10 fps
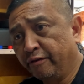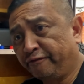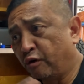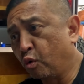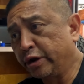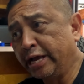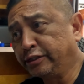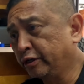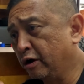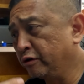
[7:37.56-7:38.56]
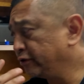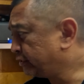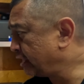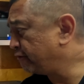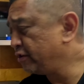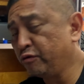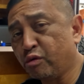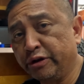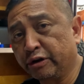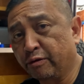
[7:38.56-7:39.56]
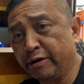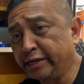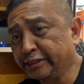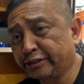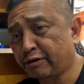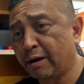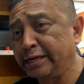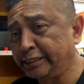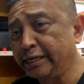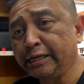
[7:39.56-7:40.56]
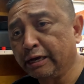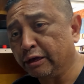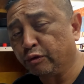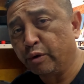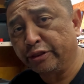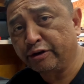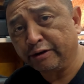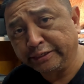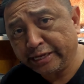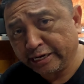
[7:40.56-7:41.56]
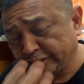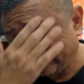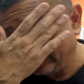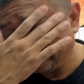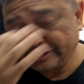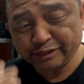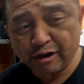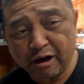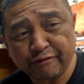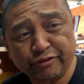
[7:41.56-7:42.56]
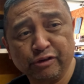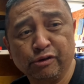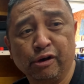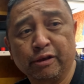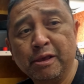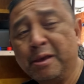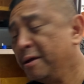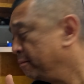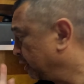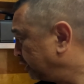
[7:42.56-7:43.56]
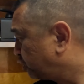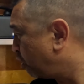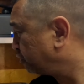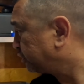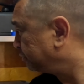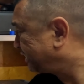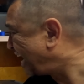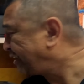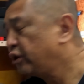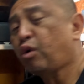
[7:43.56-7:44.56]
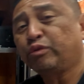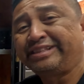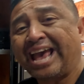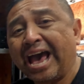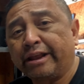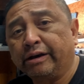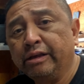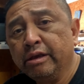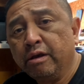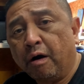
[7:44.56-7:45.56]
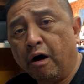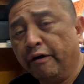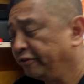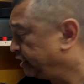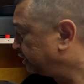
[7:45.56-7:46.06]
4 days ago to 71 degrees. It's crazy. The weather here in Tennessee is off the hook. But let's go over some technical data on